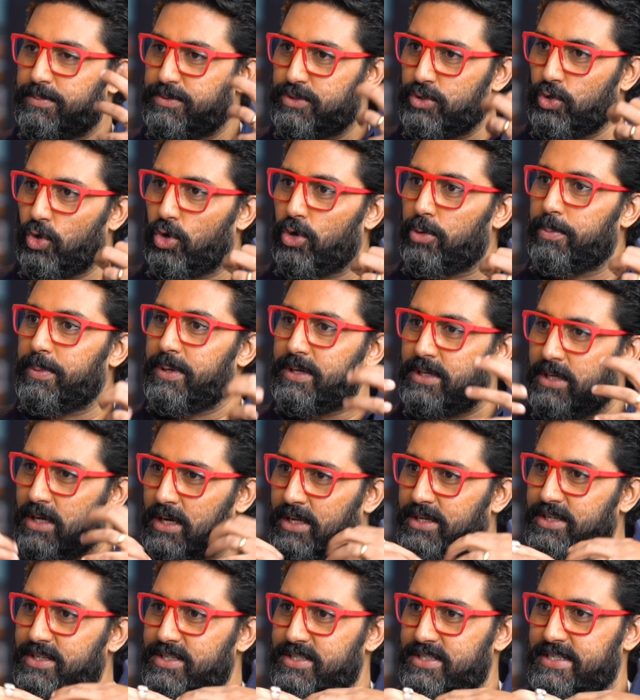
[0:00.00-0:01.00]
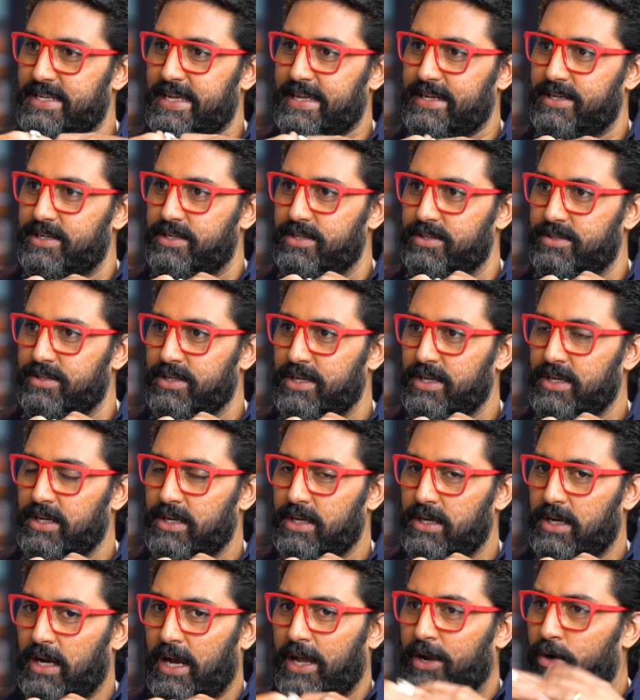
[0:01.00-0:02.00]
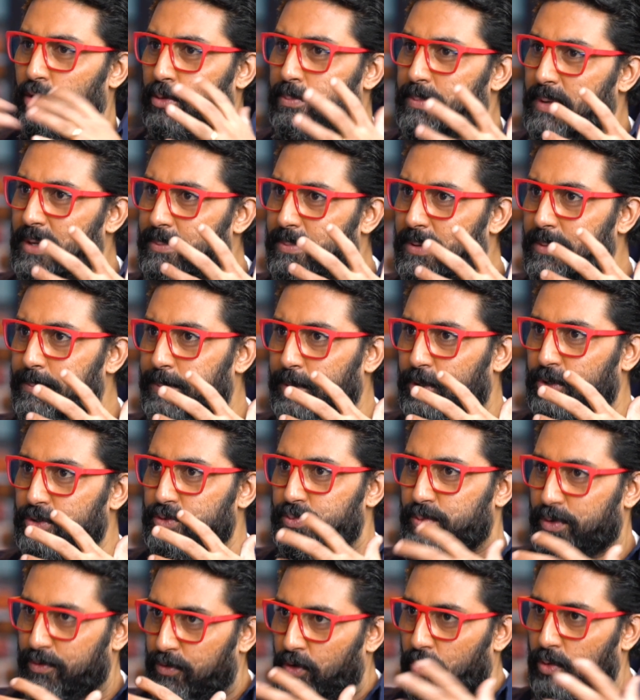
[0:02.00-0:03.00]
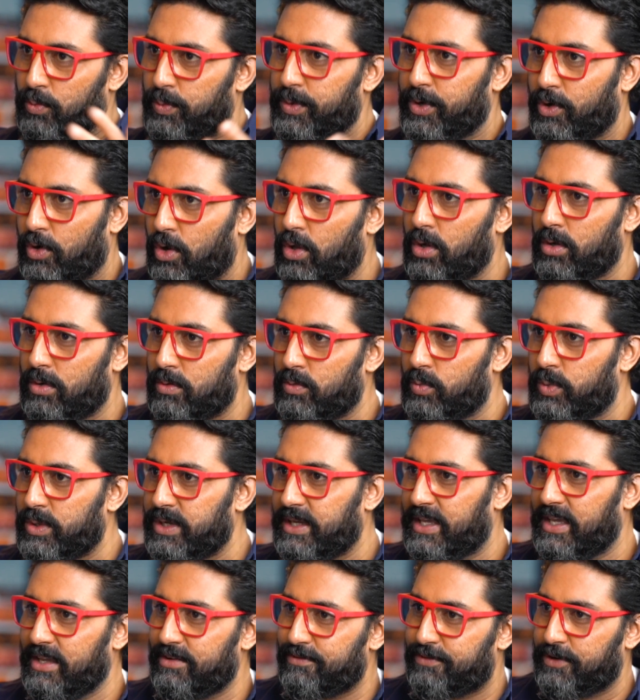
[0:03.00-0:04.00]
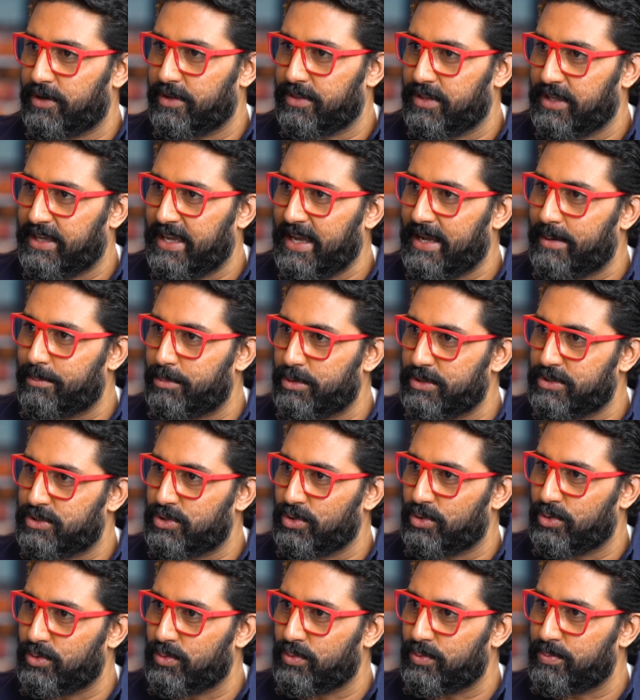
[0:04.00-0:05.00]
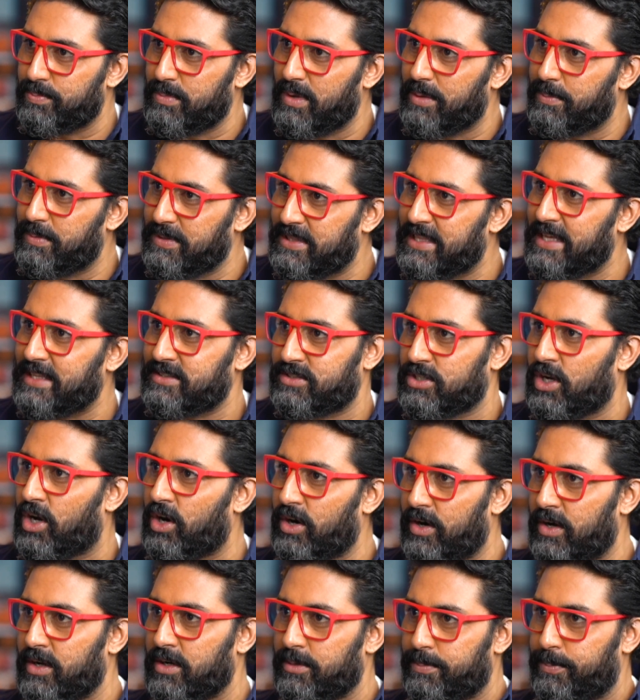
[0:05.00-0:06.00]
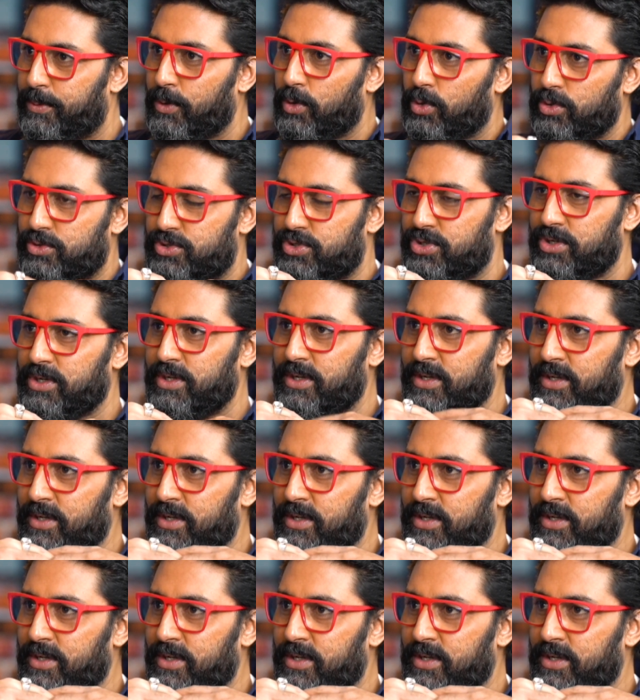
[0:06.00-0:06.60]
Absorb it, understand it. I don't know, maybe because we're all working in front of the camera, so maybe that's our approach.